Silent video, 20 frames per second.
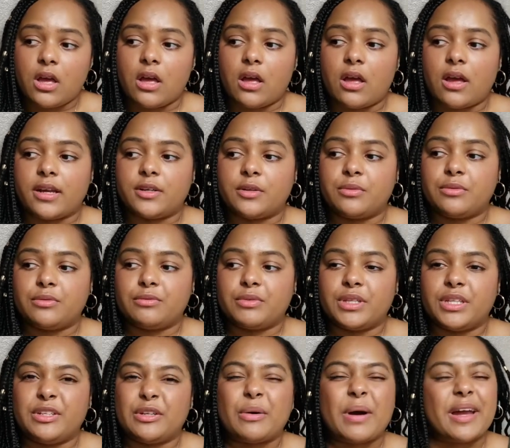I don't
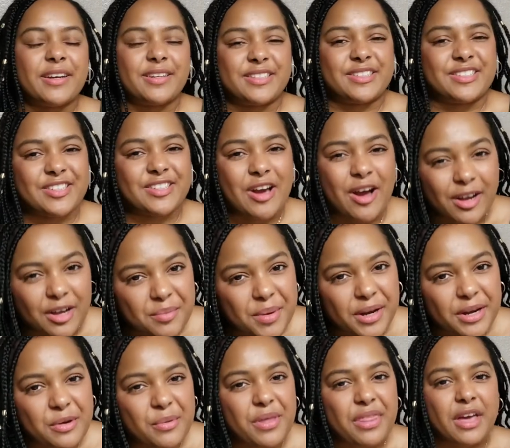really know how to talk about
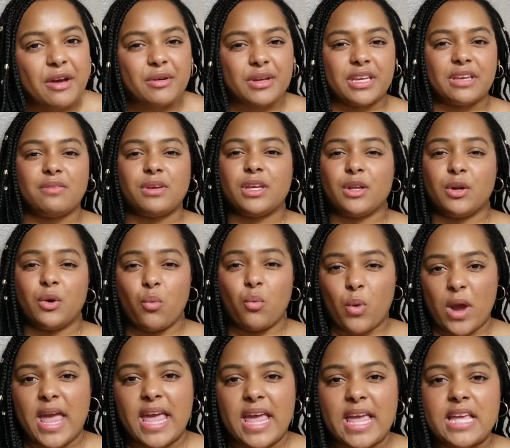it without giving it
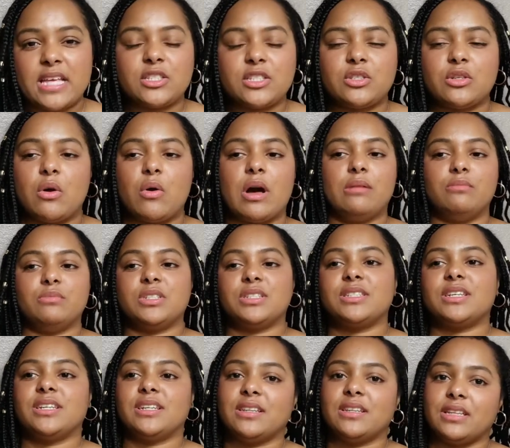away, so I'm just
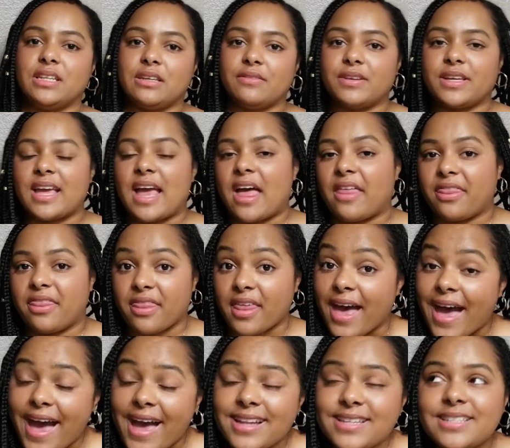gonna leave it at
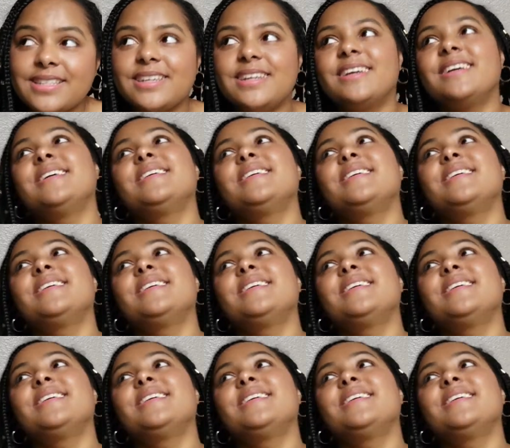that.